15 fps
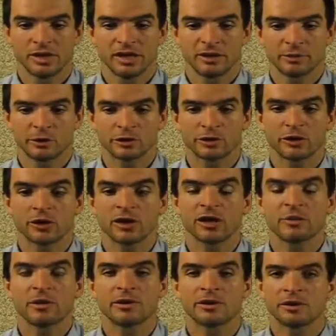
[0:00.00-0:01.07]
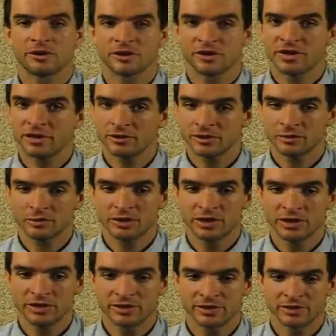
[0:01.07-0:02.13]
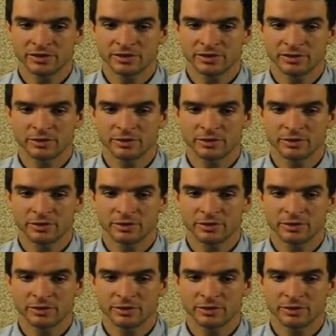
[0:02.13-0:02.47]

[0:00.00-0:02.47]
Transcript: and we are talking about our sales price,